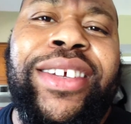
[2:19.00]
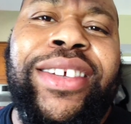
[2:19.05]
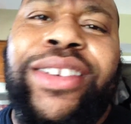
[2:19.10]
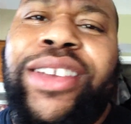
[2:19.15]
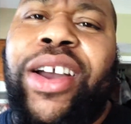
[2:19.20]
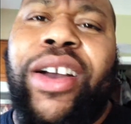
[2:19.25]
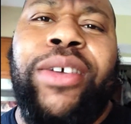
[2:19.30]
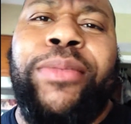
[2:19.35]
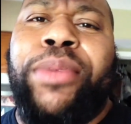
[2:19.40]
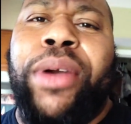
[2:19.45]

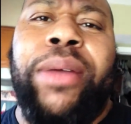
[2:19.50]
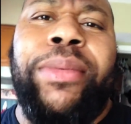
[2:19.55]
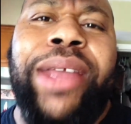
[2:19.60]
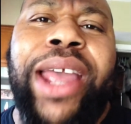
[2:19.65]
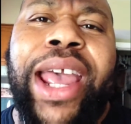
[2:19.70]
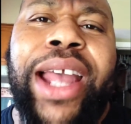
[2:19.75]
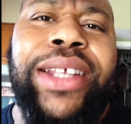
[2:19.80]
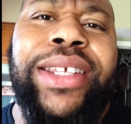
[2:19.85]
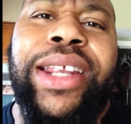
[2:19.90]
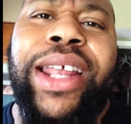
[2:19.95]
y'all can
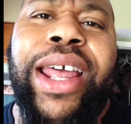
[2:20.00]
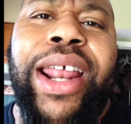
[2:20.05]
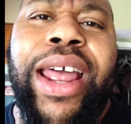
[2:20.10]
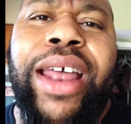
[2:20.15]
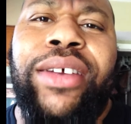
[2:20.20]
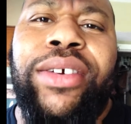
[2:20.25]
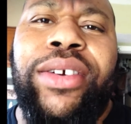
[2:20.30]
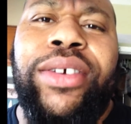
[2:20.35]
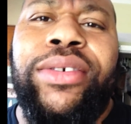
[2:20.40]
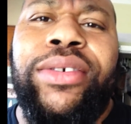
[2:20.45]
probably add to that,
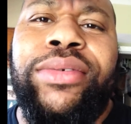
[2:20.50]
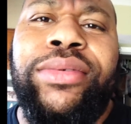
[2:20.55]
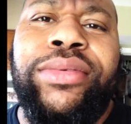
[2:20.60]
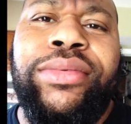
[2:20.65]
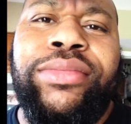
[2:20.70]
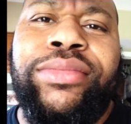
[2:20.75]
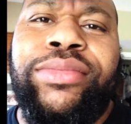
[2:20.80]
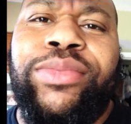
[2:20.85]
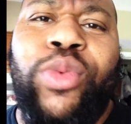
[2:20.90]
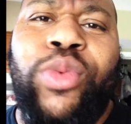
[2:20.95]
I don't know.
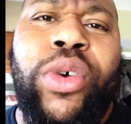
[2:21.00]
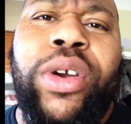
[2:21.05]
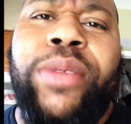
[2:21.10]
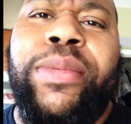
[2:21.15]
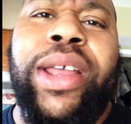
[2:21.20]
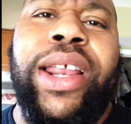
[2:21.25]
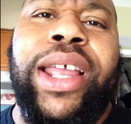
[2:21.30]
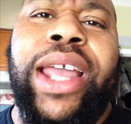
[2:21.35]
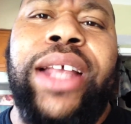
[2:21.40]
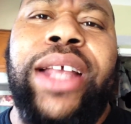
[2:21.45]

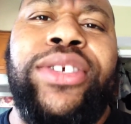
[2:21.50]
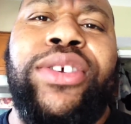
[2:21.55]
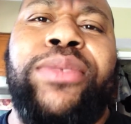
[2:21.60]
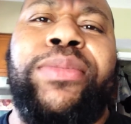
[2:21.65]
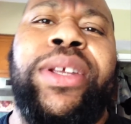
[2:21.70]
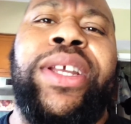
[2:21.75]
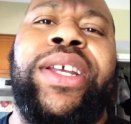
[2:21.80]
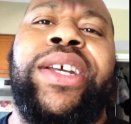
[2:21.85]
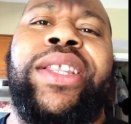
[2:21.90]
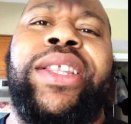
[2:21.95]
Watermelon got so
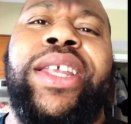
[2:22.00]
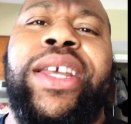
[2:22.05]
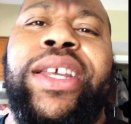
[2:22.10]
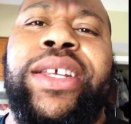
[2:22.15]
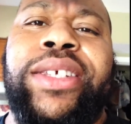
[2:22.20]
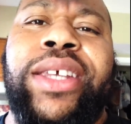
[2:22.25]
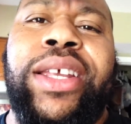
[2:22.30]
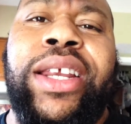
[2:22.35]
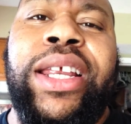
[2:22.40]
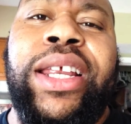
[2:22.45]
many good
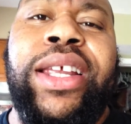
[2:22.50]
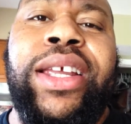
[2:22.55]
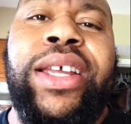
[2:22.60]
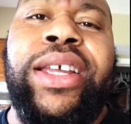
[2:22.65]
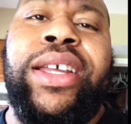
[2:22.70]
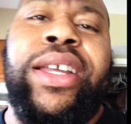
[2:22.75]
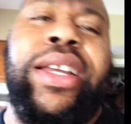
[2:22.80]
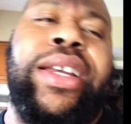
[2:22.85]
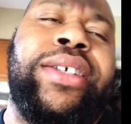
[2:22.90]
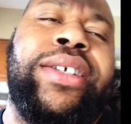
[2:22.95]
things in it,
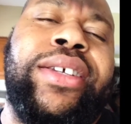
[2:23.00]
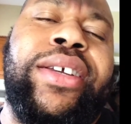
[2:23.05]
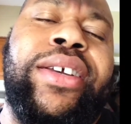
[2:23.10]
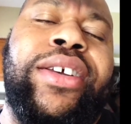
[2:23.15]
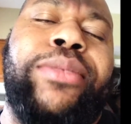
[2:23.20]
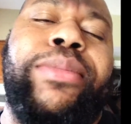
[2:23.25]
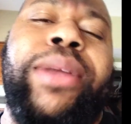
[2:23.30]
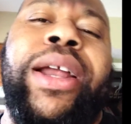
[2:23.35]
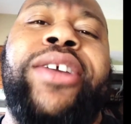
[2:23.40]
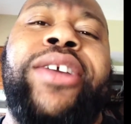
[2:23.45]
it's
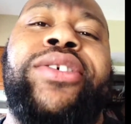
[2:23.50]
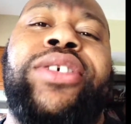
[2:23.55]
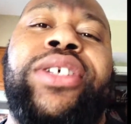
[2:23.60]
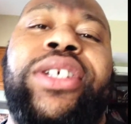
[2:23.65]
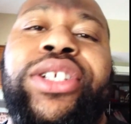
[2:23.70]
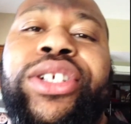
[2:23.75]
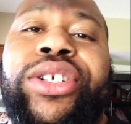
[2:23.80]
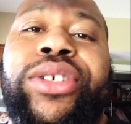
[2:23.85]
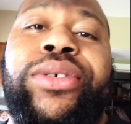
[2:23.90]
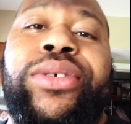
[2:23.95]
good. But I
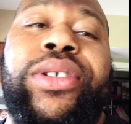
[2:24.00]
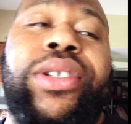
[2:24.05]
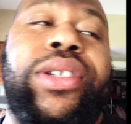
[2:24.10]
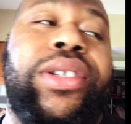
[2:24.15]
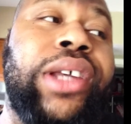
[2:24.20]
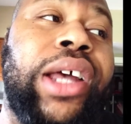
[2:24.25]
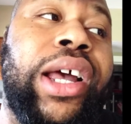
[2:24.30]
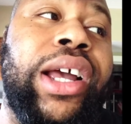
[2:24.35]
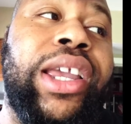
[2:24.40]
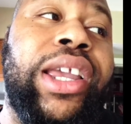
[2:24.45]
usually
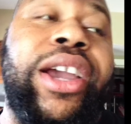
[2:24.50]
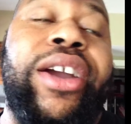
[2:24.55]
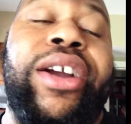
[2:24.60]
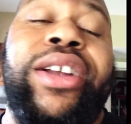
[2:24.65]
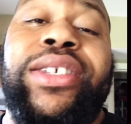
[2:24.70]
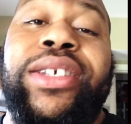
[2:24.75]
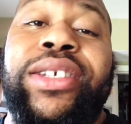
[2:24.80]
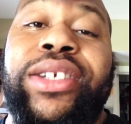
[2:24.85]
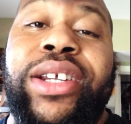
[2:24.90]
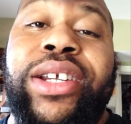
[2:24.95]
juice
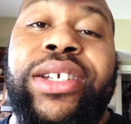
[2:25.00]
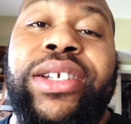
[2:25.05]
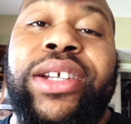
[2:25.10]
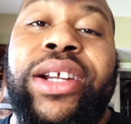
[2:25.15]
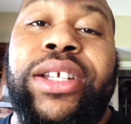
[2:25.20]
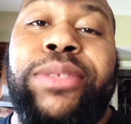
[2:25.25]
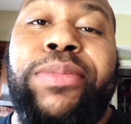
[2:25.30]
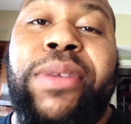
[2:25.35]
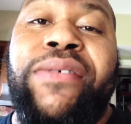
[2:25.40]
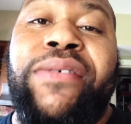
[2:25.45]
carrots and ginger,
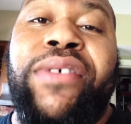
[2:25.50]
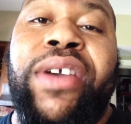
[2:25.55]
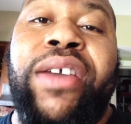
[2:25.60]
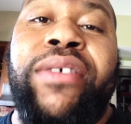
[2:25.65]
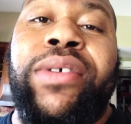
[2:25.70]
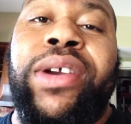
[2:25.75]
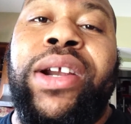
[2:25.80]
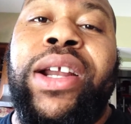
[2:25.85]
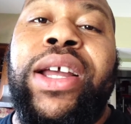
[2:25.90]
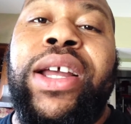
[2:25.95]
that's my
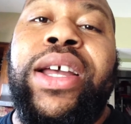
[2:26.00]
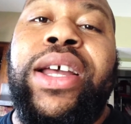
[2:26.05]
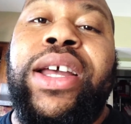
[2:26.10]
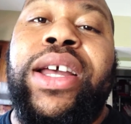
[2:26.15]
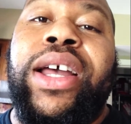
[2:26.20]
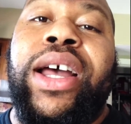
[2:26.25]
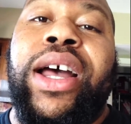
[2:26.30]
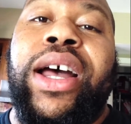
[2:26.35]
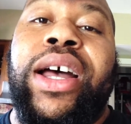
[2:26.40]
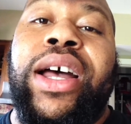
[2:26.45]
favorite.
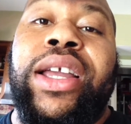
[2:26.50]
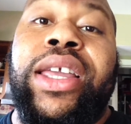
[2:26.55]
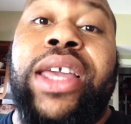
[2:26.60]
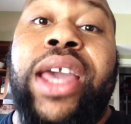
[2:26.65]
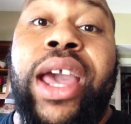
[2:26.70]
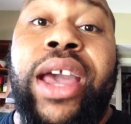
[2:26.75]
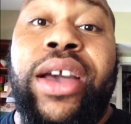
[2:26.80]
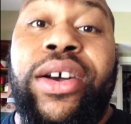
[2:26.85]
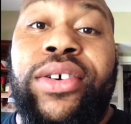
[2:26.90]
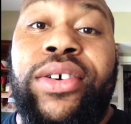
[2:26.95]

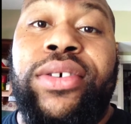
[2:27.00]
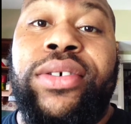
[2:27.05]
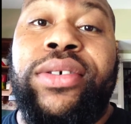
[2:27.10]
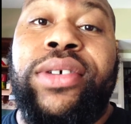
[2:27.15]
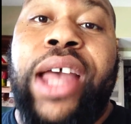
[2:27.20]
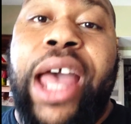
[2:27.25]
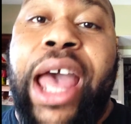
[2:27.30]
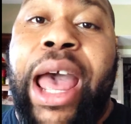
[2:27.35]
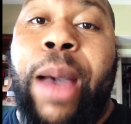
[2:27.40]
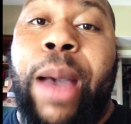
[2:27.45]
Kale,
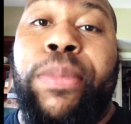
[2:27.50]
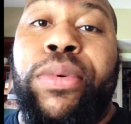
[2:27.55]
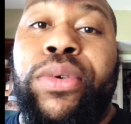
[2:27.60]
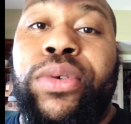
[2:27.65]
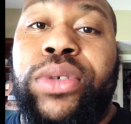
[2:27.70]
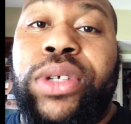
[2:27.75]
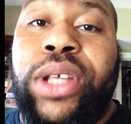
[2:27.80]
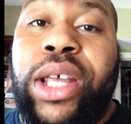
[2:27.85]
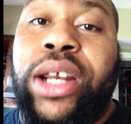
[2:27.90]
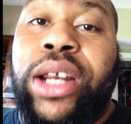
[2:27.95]

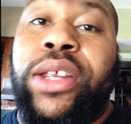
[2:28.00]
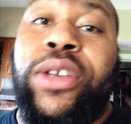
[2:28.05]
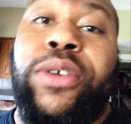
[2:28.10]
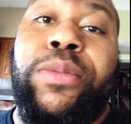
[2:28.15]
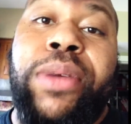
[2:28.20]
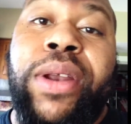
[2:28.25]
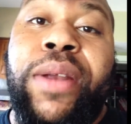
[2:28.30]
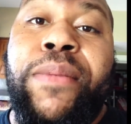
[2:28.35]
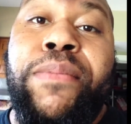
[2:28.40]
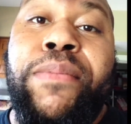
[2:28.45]
apples, and a
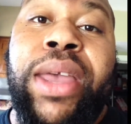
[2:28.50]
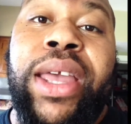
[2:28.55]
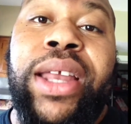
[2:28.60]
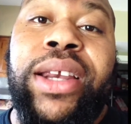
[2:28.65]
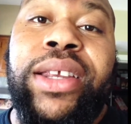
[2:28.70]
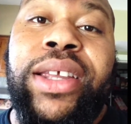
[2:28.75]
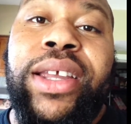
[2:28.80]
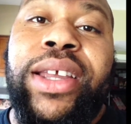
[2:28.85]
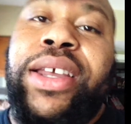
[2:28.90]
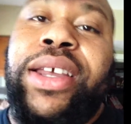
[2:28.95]
little bit of
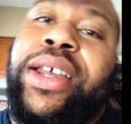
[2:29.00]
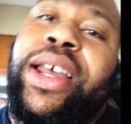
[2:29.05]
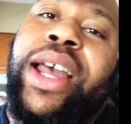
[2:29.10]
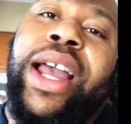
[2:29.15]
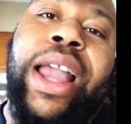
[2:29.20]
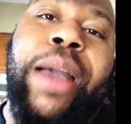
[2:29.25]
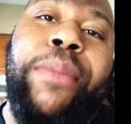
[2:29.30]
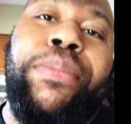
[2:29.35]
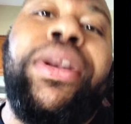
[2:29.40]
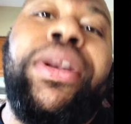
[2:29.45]
mint.
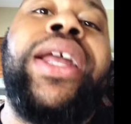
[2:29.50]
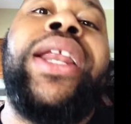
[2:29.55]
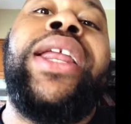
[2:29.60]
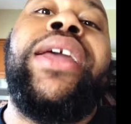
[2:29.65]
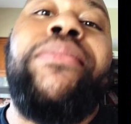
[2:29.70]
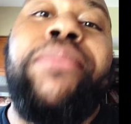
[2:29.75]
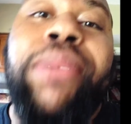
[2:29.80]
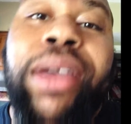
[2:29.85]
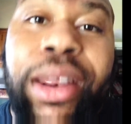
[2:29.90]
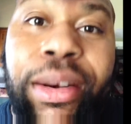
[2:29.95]
I got
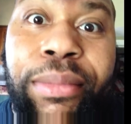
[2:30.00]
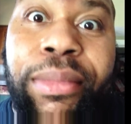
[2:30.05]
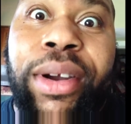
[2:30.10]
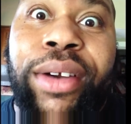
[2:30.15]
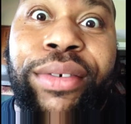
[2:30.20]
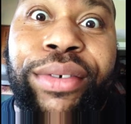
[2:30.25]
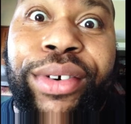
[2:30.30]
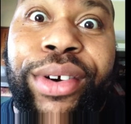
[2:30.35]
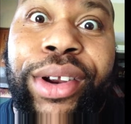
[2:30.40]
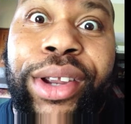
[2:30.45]
plenty of mint in
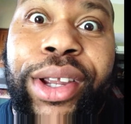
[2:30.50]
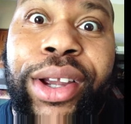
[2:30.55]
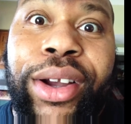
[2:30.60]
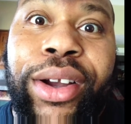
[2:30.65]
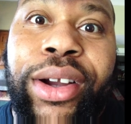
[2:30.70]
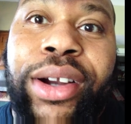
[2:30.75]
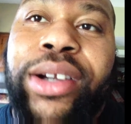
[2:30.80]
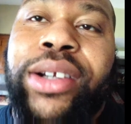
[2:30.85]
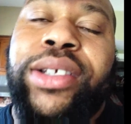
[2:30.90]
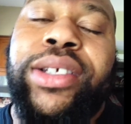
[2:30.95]
my front
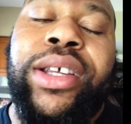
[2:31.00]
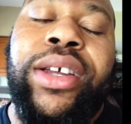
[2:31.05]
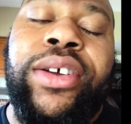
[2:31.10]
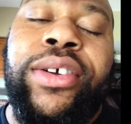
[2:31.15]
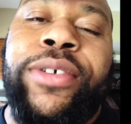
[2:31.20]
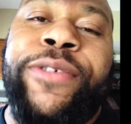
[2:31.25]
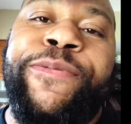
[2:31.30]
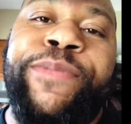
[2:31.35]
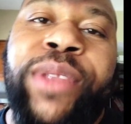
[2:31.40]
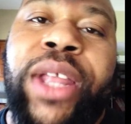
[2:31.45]
yard,
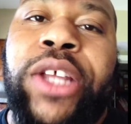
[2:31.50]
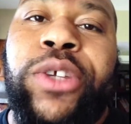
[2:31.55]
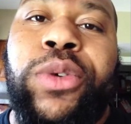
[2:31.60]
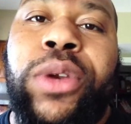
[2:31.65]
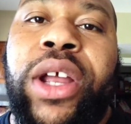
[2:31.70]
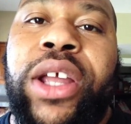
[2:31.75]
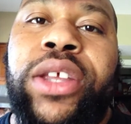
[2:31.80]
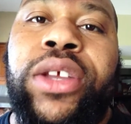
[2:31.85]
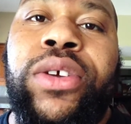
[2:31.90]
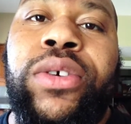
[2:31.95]
so that's
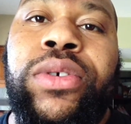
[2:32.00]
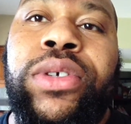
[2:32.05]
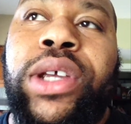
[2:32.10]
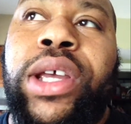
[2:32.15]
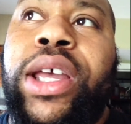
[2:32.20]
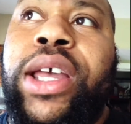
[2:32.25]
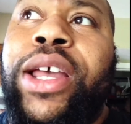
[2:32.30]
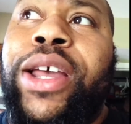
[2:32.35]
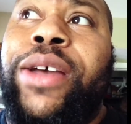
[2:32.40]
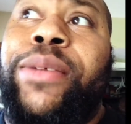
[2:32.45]
what I use.
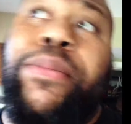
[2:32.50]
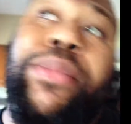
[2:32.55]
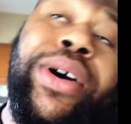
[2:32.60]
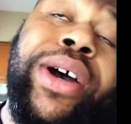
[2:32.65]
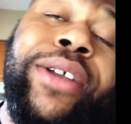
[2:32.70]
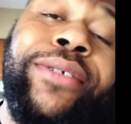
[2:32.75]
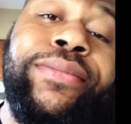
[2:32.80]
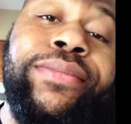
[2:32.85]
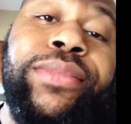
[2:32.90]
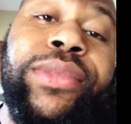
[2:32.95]

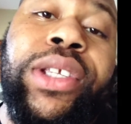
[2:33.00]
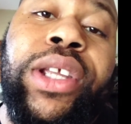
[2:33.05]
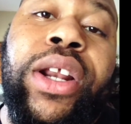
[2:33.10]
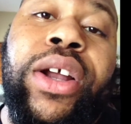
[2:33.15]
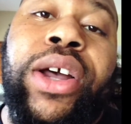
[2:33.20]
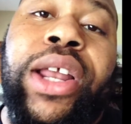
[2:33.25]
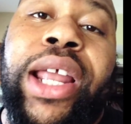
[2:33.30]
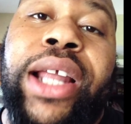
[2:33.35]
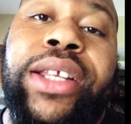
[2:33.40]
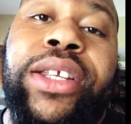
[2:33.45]
But, you
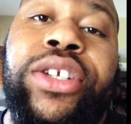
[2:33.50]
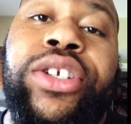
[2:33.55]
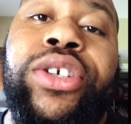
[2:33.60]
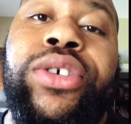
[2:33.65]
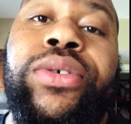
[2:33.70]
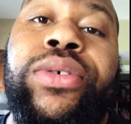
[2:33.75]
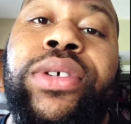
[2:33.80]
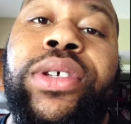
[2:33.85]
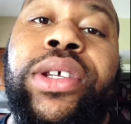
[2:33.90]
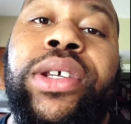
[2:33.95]
know, I like to
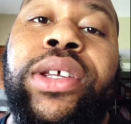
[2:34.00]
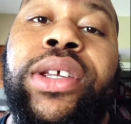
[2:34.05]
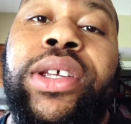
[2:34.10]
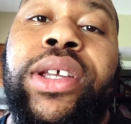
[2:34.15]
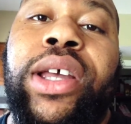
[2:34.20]
juice.